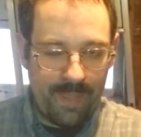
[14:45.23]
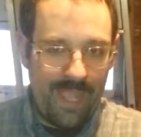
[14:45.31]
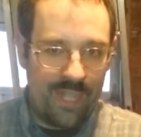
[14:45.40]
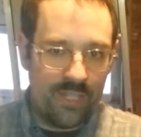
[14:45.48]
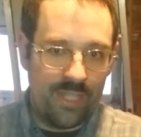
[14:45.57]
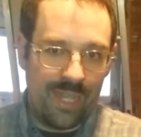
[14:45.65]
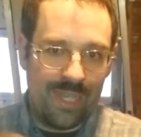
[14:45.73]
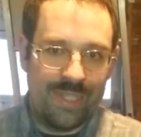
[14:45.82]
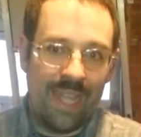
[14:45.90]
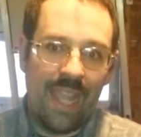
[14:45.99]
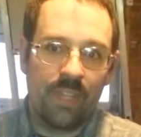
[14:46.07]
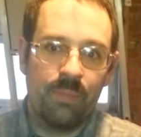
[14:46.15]
I actually got
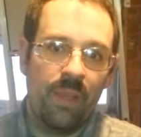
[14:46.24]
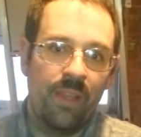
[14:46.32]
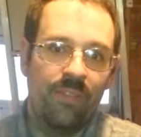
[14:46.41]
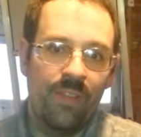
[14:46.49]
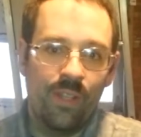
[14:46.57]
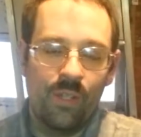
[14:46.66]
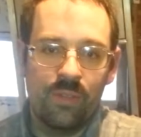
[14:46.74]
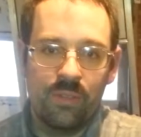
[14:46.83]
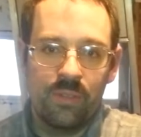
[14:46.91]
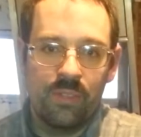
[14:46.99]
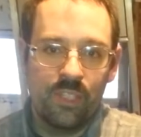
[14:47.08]
attacked by a fellow